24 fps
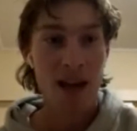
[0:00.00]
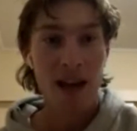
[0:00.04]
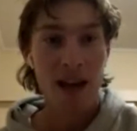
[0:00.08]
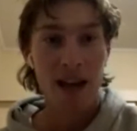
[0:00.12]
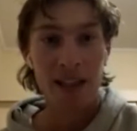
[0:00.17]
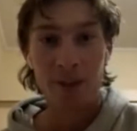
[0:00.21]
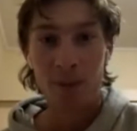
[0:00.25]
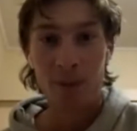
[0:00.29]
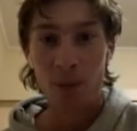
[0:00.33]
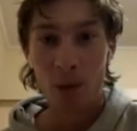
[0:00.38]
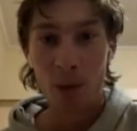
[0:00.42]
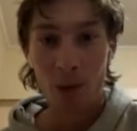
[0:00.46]

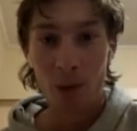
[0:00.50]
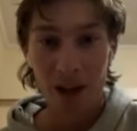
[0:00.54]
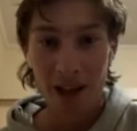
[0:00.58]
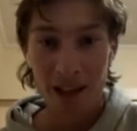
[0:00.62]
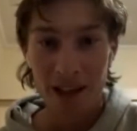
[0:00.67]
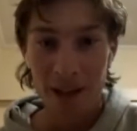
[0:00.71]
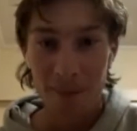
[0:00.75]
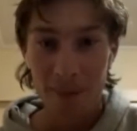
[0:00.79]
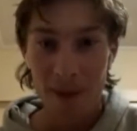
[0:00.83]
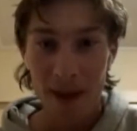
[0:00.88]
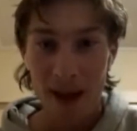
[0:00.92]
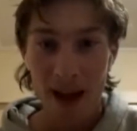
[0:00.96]
He's more worried
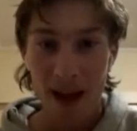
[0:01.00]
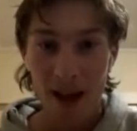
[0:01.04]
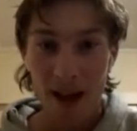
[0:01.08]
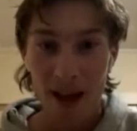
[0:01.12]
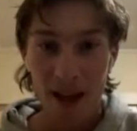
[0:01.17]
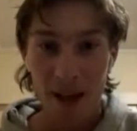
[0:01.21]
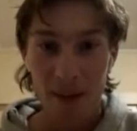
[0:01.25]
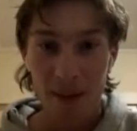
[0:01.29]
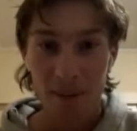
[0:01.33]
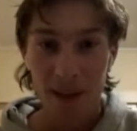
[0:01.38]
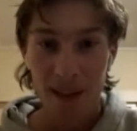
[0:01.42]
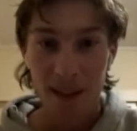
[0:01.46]

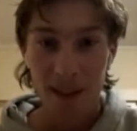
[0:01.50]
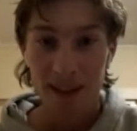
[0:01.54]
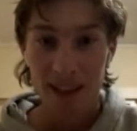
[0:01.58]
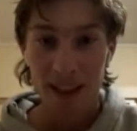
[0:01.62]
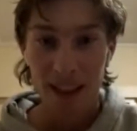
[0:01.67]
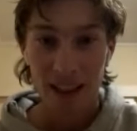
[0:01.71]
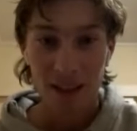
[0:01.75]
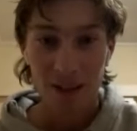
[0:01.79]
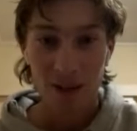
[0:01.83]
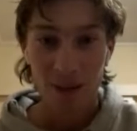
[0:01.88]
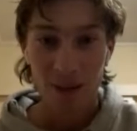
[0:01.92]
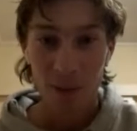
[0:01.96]
about his
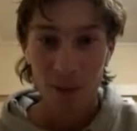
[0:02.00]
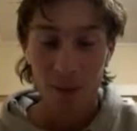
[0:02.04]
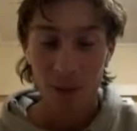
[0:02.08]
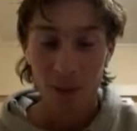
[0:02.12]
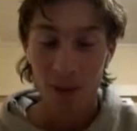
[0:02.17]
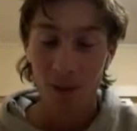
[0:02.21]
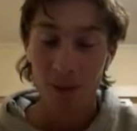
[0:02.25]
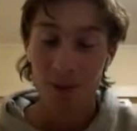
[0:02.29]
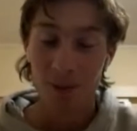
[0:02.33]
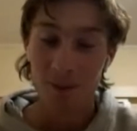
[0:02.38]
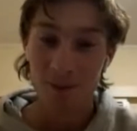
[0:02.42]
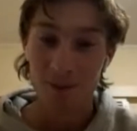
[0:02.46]
kids'
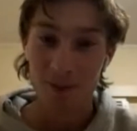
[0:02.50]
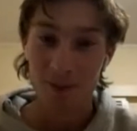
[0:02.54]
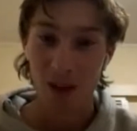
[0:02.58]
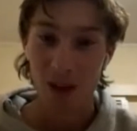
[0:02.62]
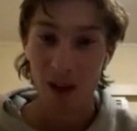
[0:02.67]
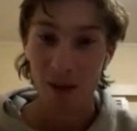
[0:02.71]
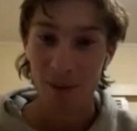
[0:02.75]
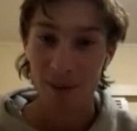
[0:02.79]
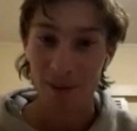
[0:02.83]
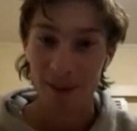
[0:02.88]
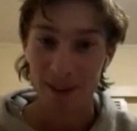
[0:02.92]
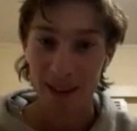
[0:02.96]
football
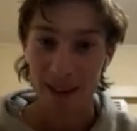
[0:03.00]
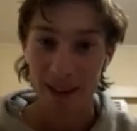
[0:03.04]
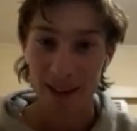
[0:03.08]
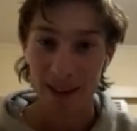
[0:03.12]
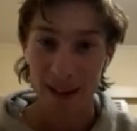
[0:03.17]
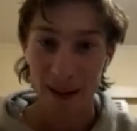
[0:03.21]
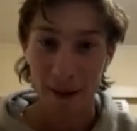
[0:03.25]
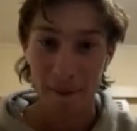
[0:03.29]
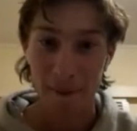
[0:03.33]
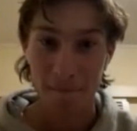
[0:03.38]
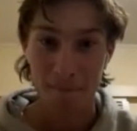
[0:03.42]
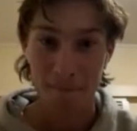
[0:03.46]
type of thing.
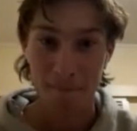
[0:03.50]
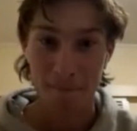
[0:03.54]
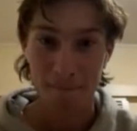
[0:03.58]
Yeah.